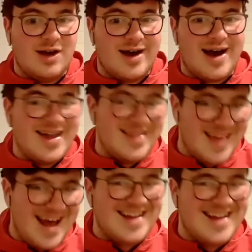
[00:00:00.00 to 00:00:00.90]
And
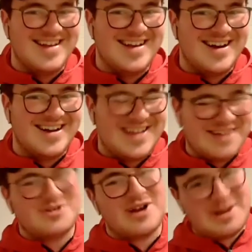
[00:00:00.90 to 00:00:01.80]
then
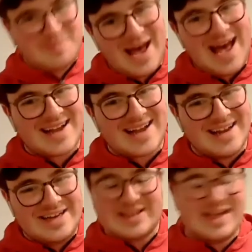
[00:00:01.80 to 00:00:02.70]
they've traded back.
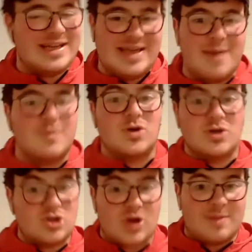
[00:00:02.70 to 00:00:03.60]
And you think, yep,
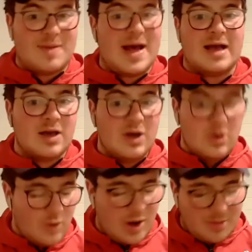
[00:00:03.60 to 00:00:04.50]
good trade back.
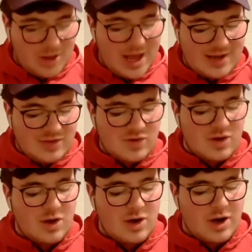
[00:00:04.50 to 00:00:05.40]
Well played.
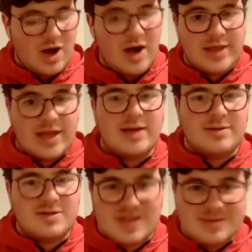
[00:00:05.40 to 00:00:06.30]
And then they
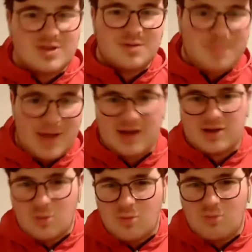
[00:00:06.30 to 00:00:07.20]
seem to
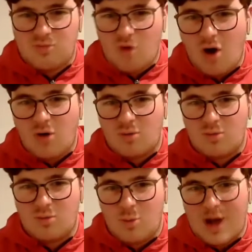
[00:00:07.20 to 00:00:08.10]
pick the wrong
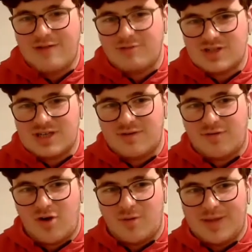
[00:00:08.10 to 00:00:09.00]
wide receiver
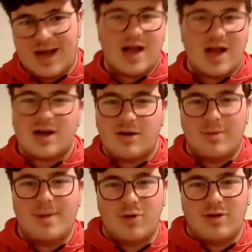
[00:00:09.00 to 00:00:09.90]
for me. I can't
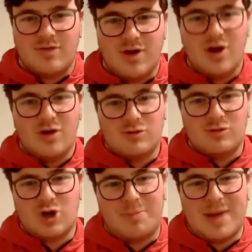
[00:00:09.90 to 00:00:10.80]
remember if
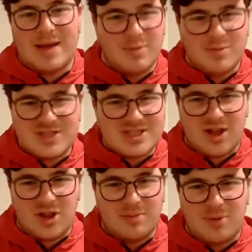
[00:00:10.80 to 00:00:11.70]
Rashad Bateman was
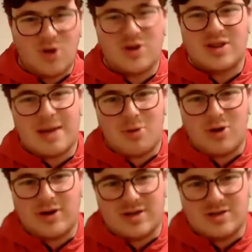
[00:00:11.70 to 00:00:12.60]
still on the board at that
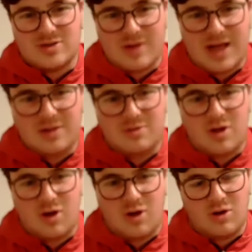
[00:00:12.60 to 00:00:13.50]
point as well
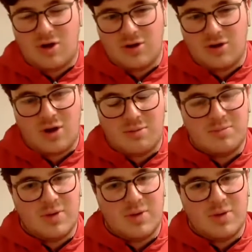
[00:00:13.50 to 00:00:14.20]
or not.